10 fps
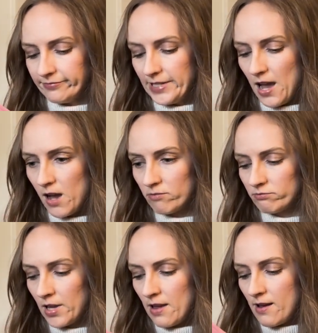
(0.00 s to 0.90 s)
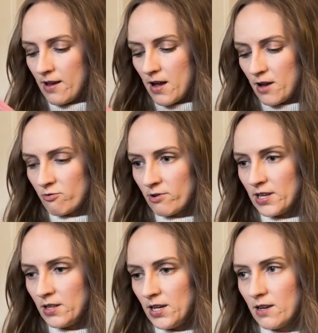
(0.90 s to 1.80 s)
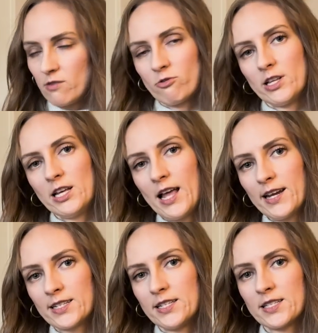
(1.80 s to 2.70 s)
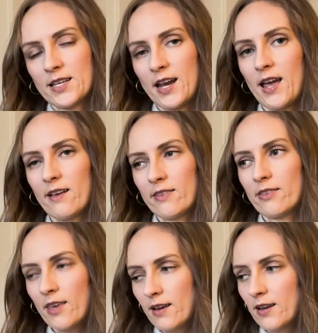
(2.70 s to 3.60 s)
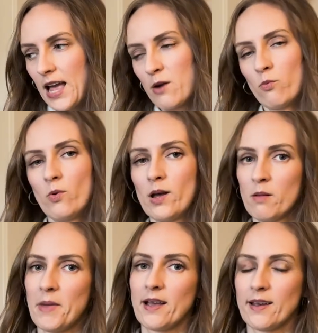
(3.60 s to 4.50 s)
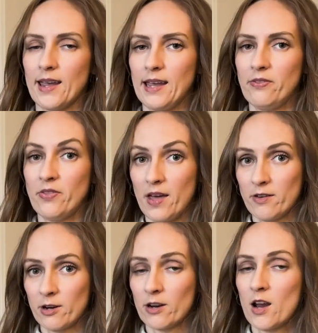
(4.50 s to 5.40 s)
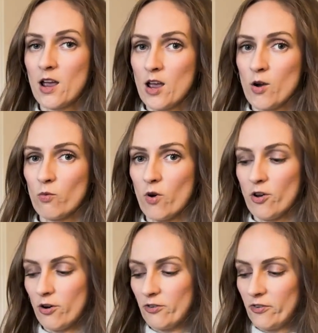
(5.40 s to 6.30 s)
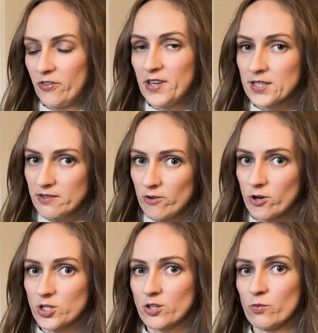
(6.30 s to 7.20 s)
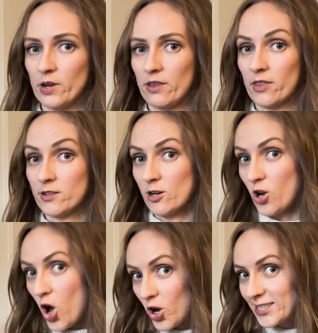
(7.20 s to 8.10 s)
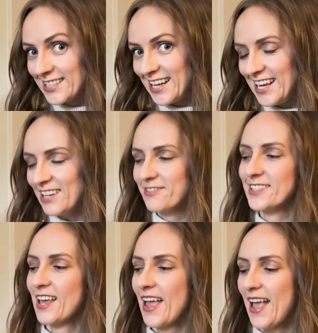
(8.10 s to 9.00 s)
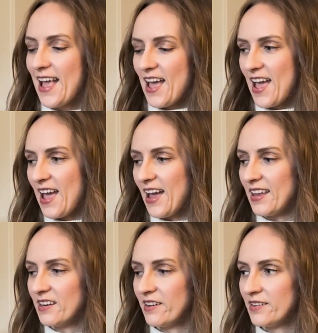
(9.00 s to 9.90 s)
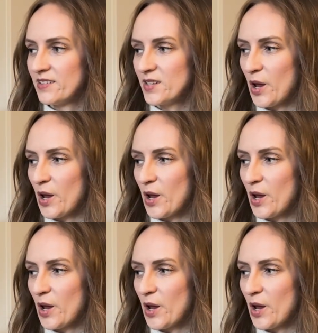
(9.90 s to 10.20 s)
yeah, I really, really like this, and I think I will make another one of this version with long sleeves, and